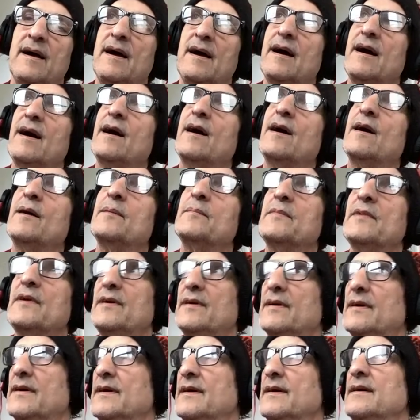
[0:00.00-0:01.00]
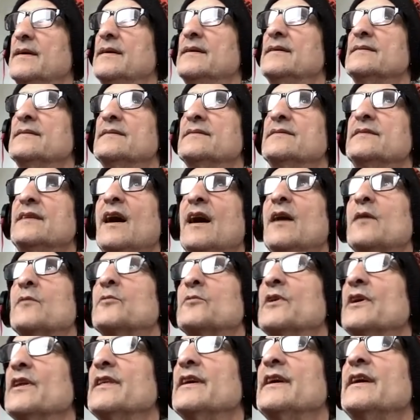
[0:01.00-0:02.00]
Not
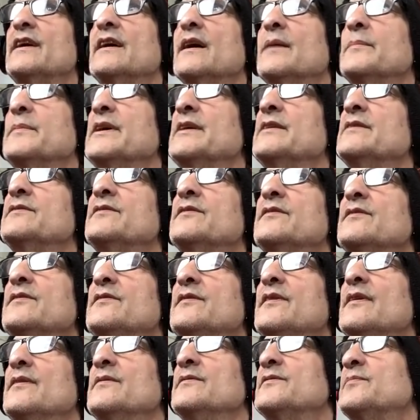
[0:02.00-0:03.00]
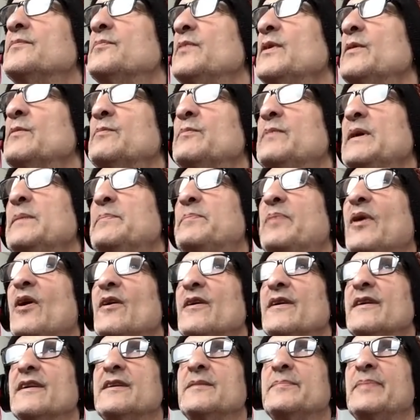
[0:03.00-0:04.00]
really. I mean, we
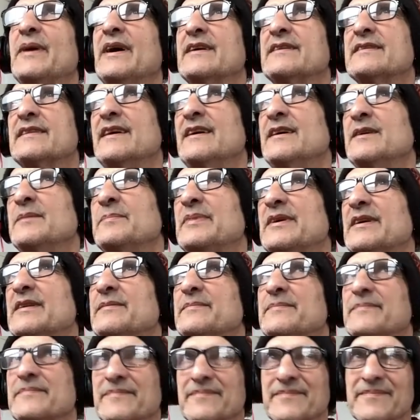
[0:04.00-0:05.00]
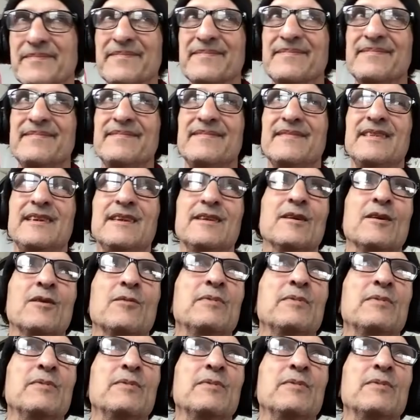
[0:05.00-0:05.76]
partied back then, but we